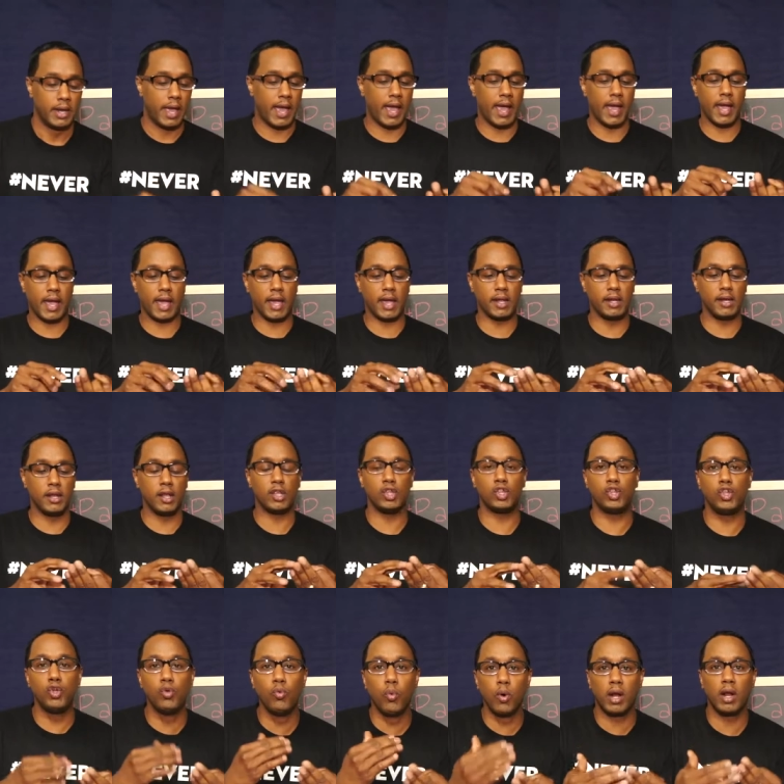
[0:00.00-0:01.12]
and
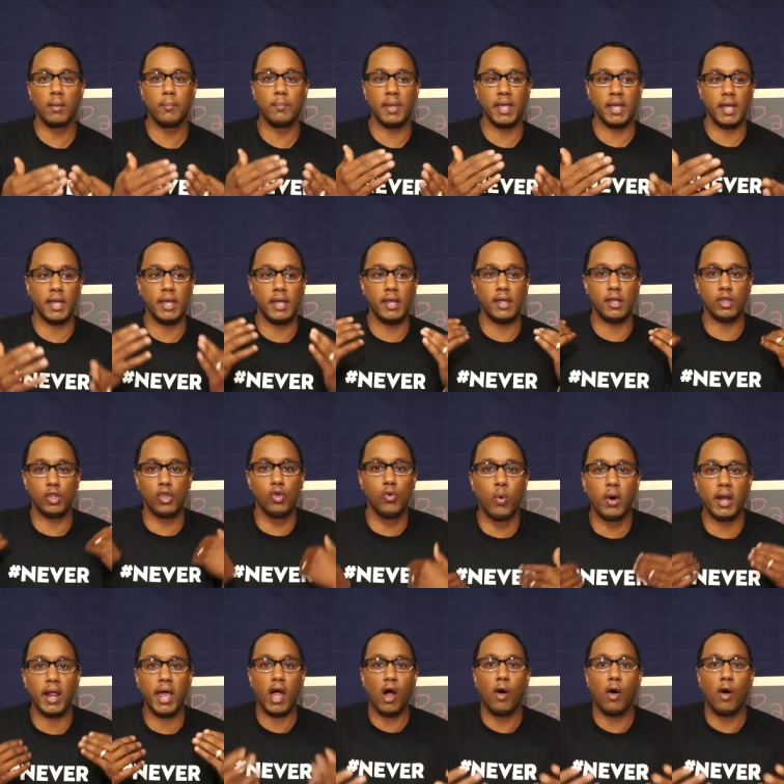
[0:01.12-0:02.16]
you want to